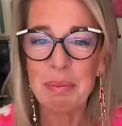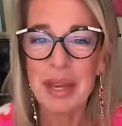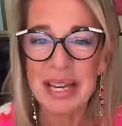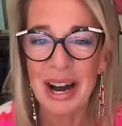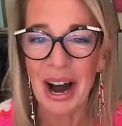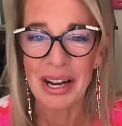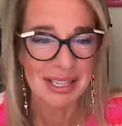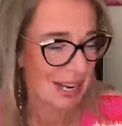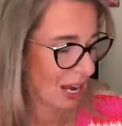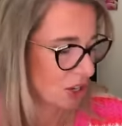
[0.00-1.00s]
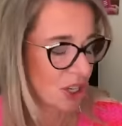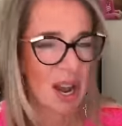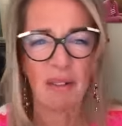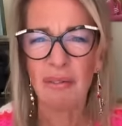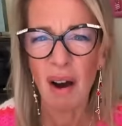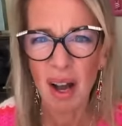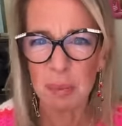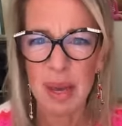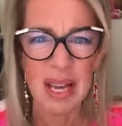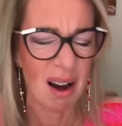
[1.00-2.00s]
be kind. Hashtag
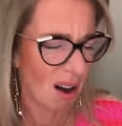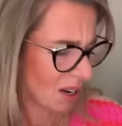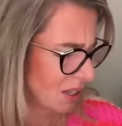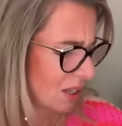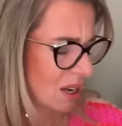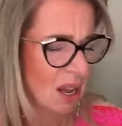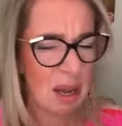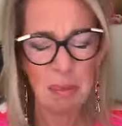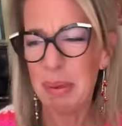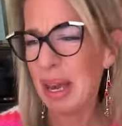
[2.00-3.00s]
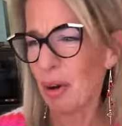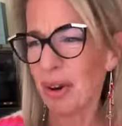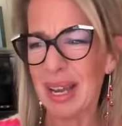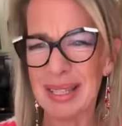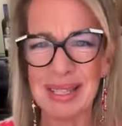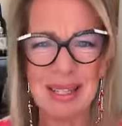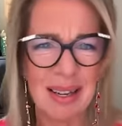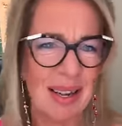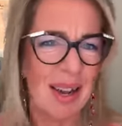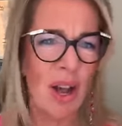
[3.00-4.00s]
fuck be kind. Be
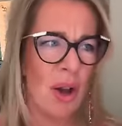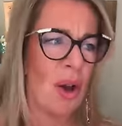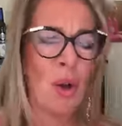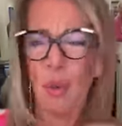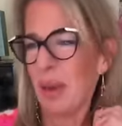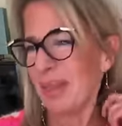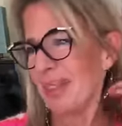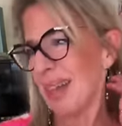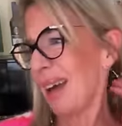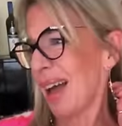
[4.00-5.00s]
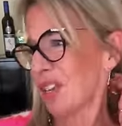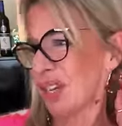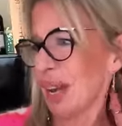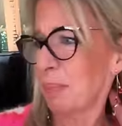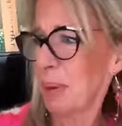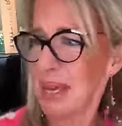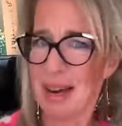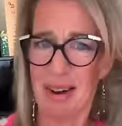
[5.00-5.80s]
honest. When did the hashtag be